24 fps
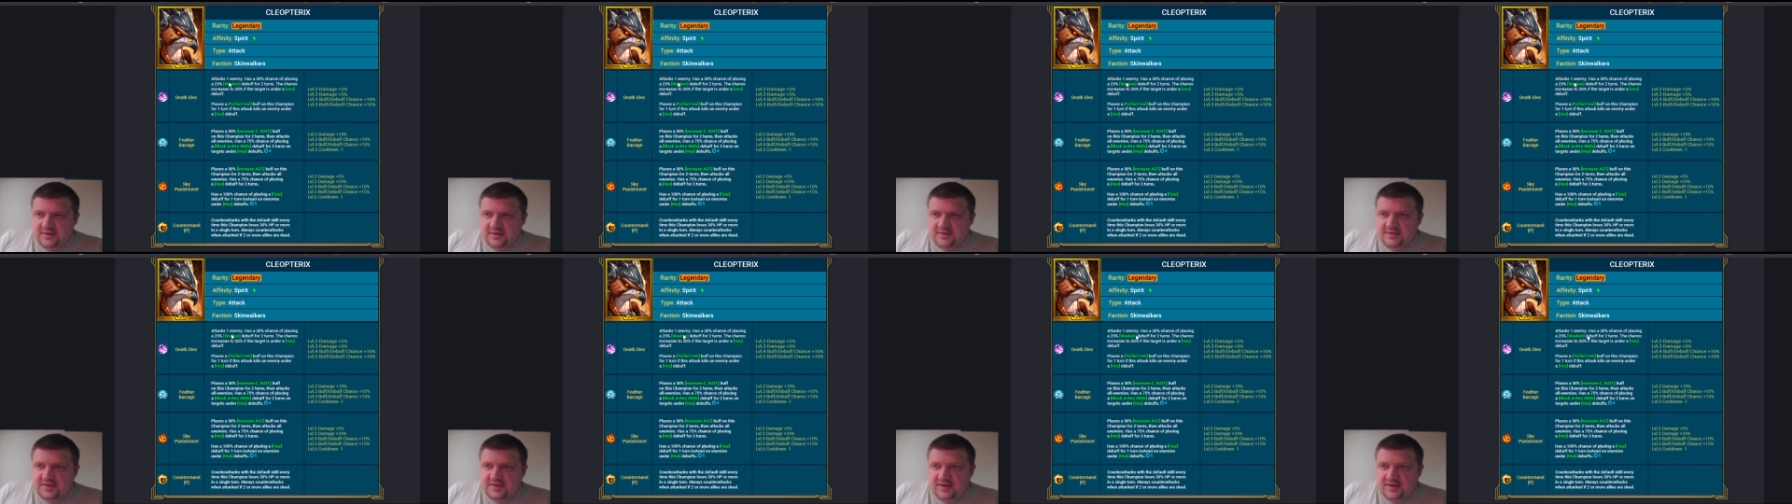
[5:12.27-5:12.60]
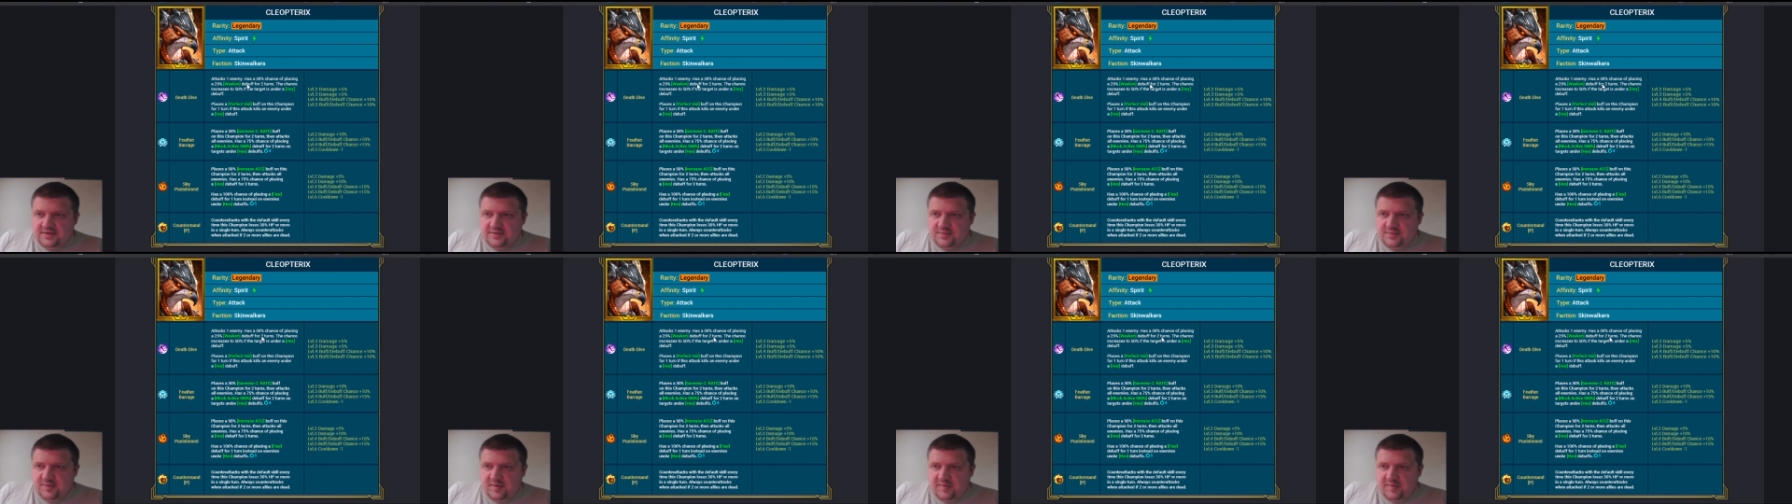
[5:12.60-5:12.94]
Attacks
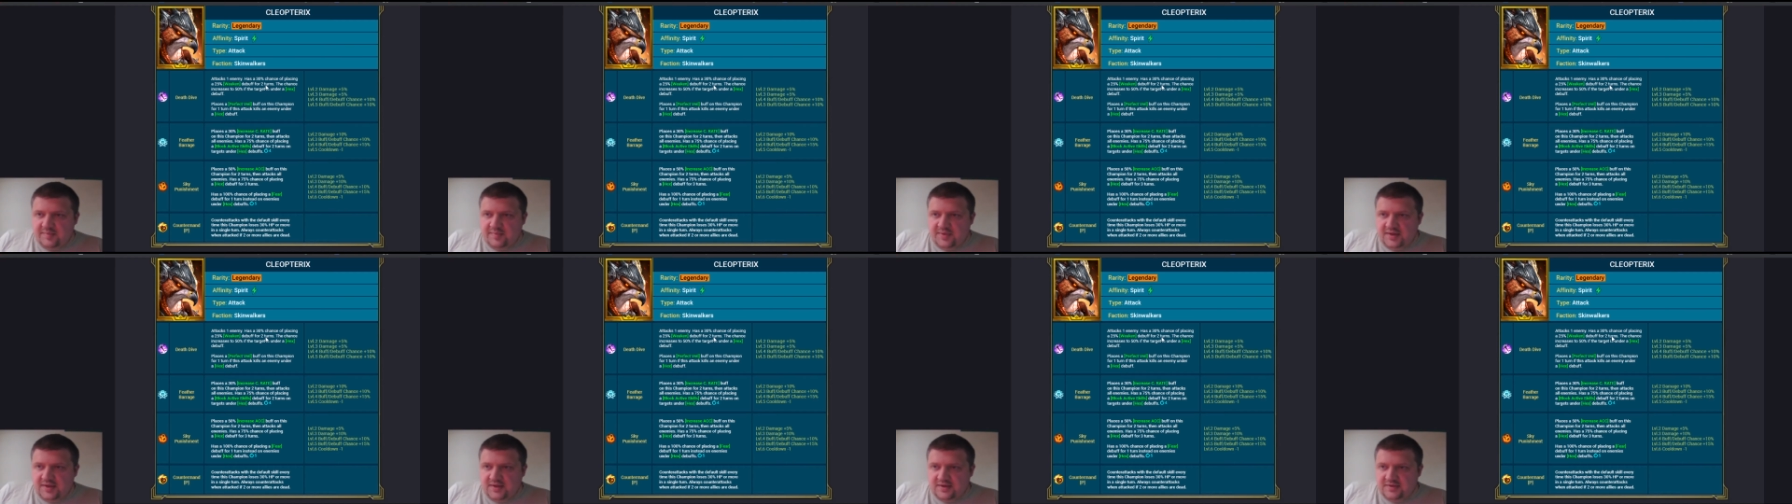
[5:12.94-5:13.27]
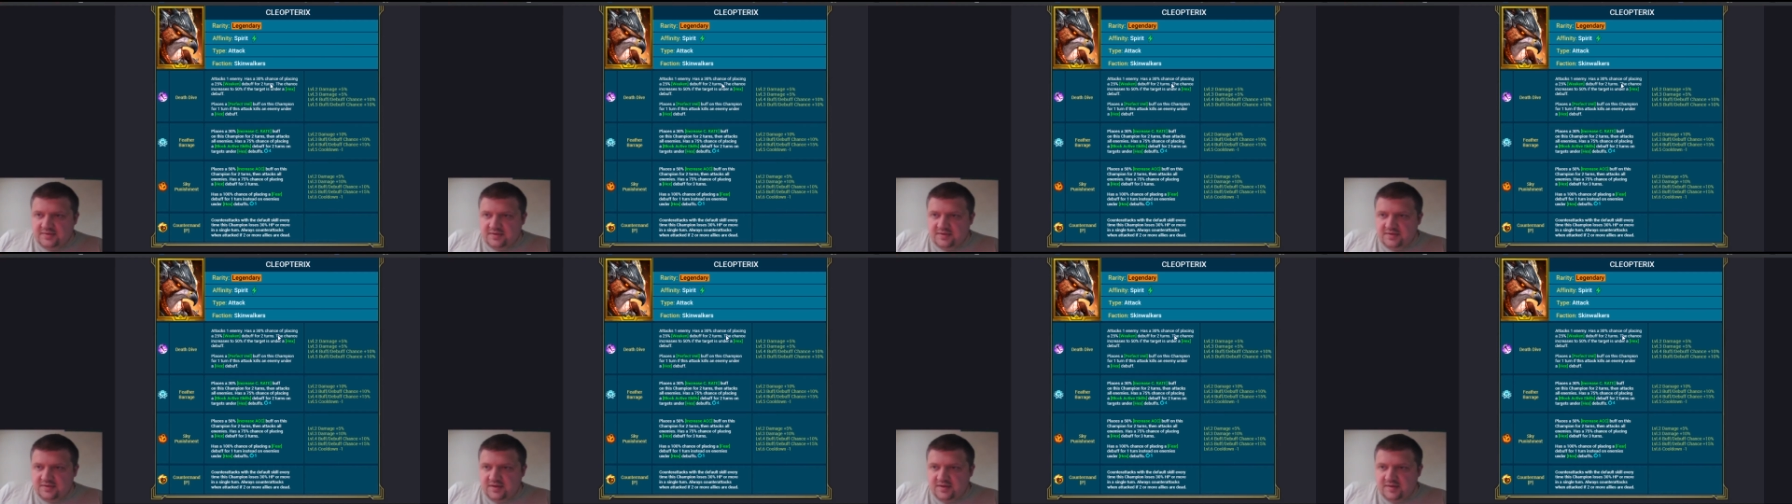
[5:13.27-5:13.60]
one enemy has a
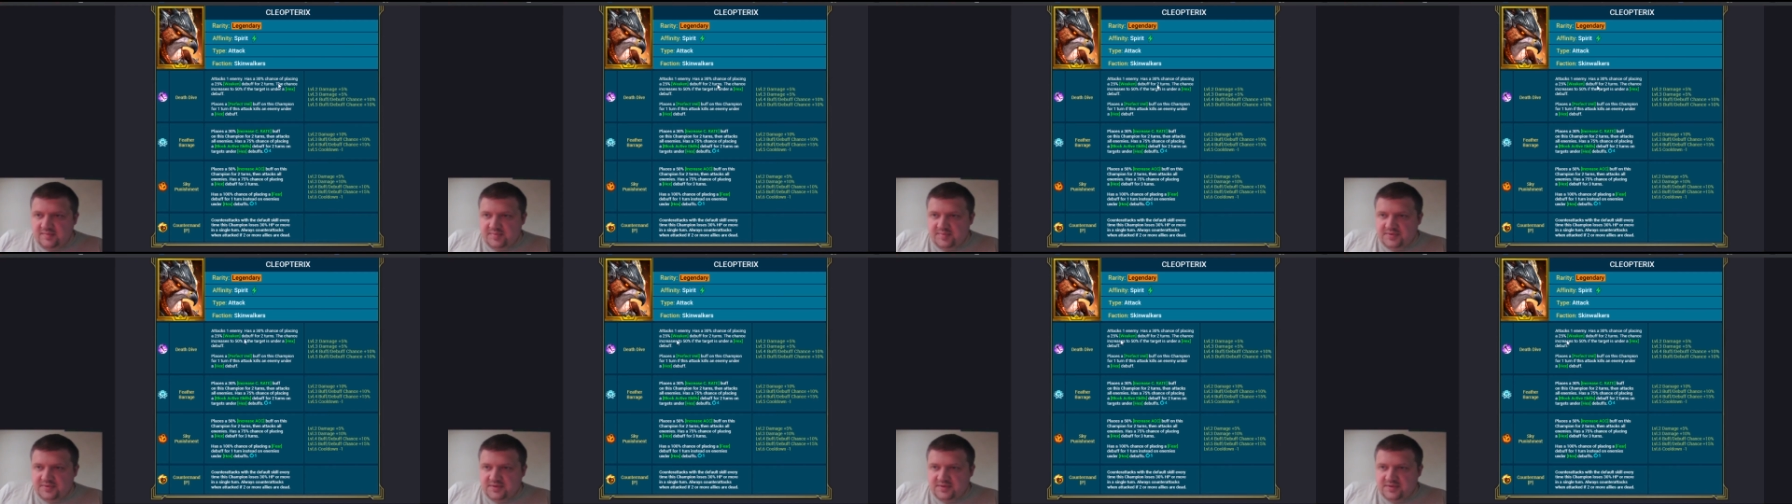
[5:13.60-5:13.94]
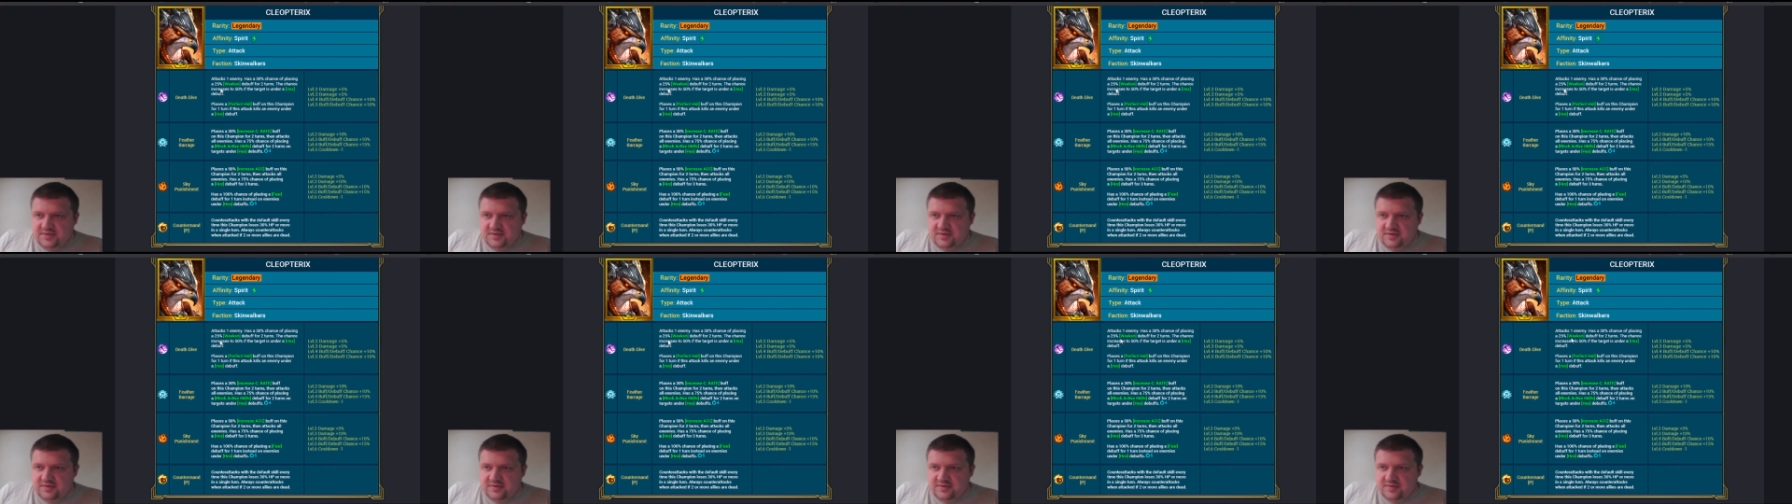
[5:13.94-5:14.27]
30%
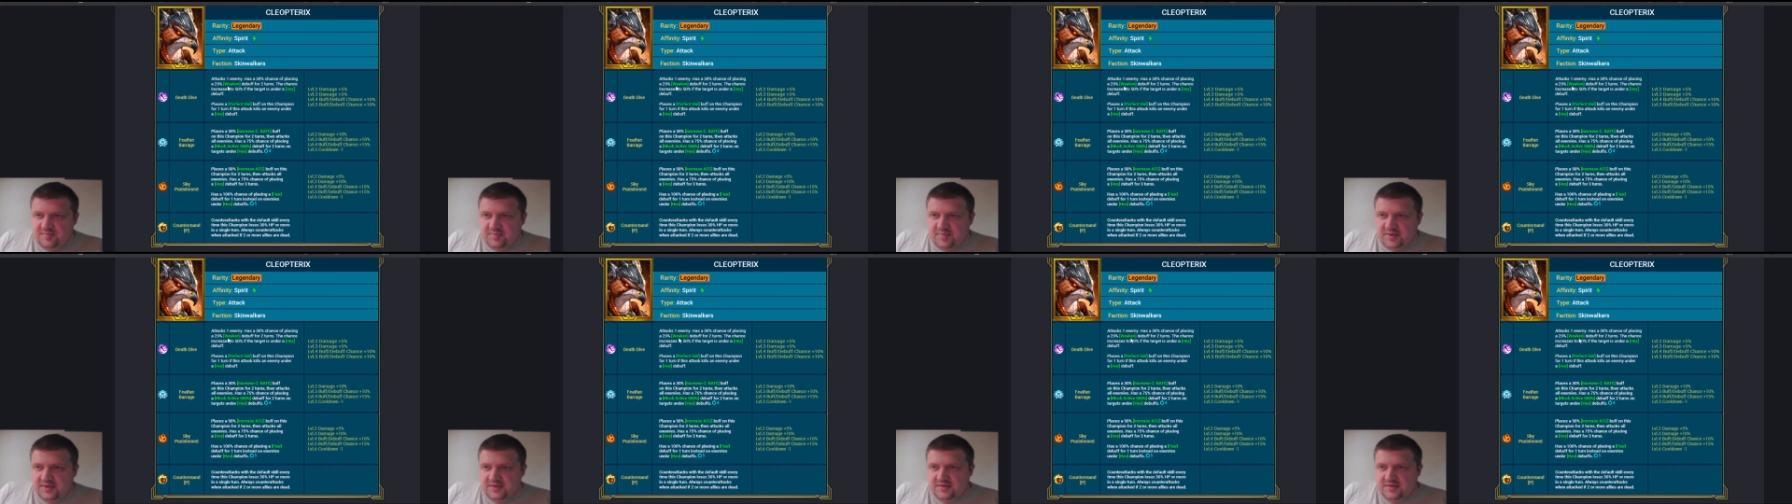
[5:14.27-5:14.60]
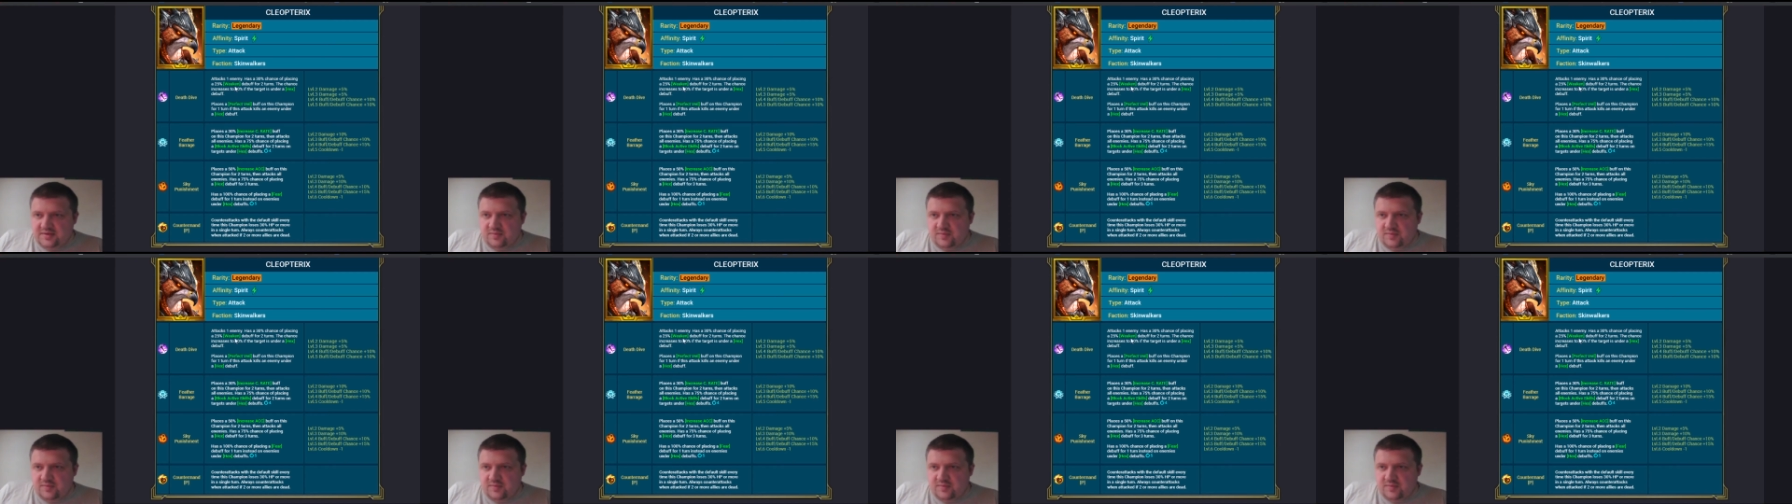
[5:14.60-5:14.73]
chance of placing